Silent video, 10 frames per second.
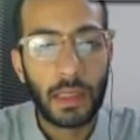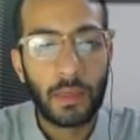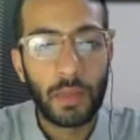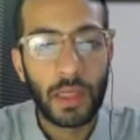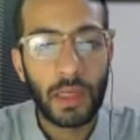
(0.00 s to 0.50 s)

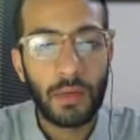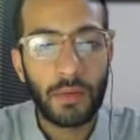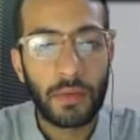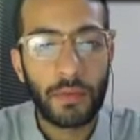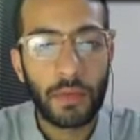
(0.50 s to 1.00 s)
And we
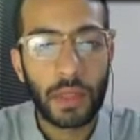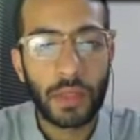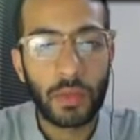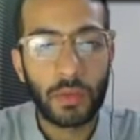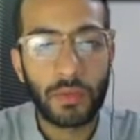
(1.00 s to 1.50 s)
have the
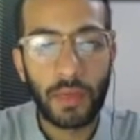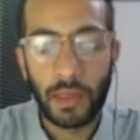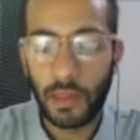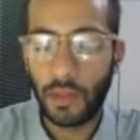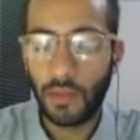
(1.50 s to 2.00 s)
threshold
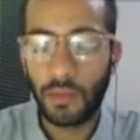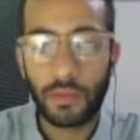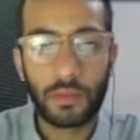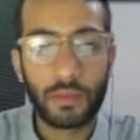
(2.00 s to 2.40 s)
value,